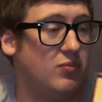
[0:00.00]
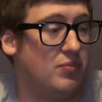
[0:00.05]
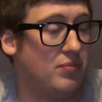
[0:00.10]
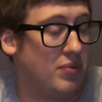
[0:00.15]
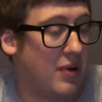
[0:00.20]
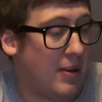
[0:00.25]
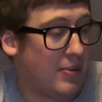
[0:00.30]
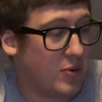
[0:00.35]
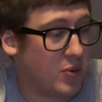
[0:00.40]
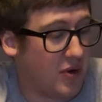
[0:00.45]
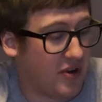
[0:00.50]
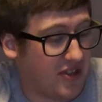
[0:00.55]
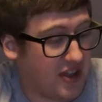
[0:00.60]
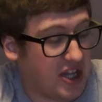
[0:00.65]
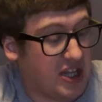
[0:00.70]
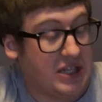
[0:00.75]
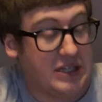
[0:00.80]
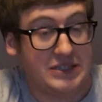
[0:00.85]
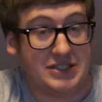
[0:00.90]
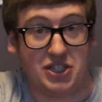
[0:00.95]
probably one of
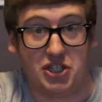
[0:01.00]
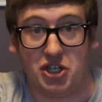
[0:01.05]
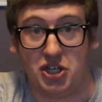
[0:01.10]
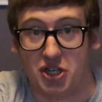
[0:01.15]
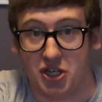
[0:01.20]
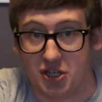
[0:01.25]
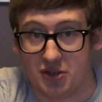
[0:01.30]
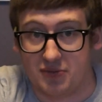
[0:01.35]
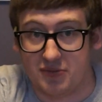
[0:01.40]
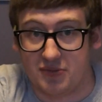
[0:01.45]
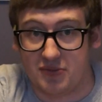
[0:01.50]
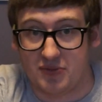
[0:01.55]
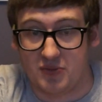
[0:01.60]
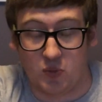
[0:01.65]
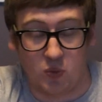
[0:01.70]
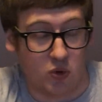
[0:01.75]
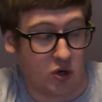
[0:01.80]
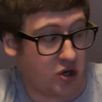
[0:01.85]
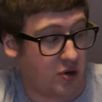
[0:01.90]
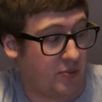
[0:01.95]
the easier
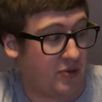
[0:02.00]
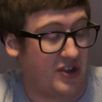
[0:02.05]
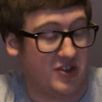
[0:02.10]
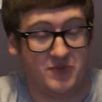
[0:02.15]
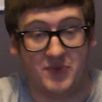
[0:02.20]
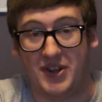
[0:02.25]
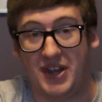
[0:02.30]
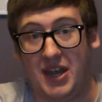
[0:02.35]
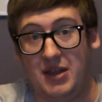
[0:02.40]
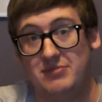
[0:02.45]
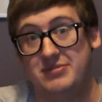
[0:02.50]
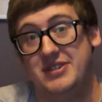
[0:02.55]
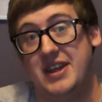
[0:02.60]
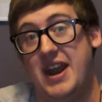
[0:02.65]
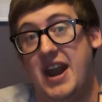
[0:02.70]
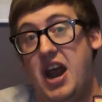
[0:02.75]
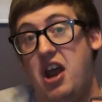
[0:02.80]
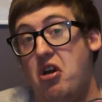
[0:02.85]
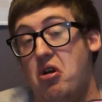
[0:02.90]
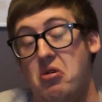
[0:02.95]
worker placement games
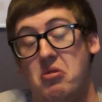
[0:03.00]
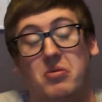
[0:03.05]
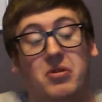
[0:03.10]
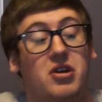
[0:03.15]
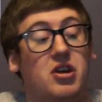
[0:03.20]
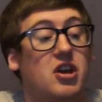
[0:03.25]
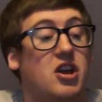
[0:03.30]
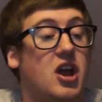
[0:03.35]
that I own.